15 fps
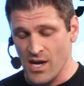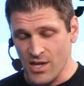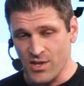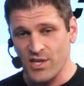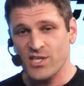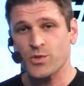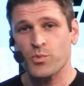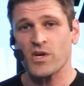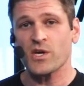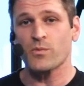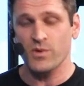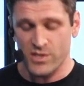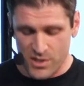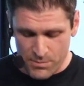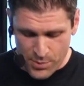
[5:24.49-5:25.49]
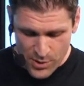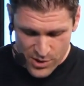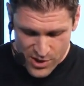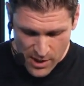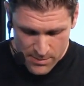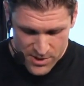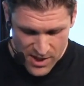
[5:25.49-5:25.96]
This week was the
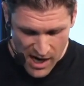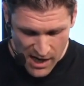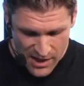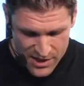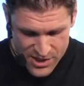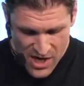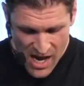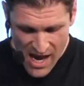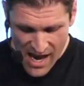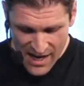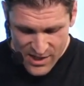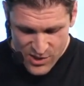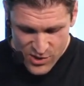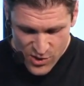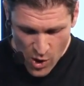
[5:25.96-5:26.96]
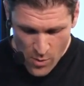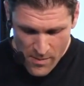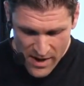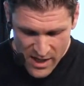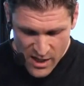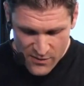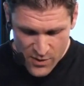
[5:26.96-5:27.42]
push-up challenge, and so
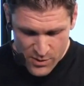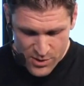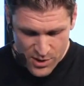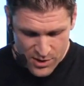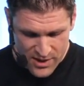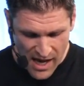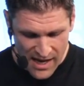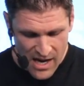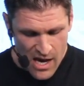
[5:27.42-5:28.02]
many of you took that.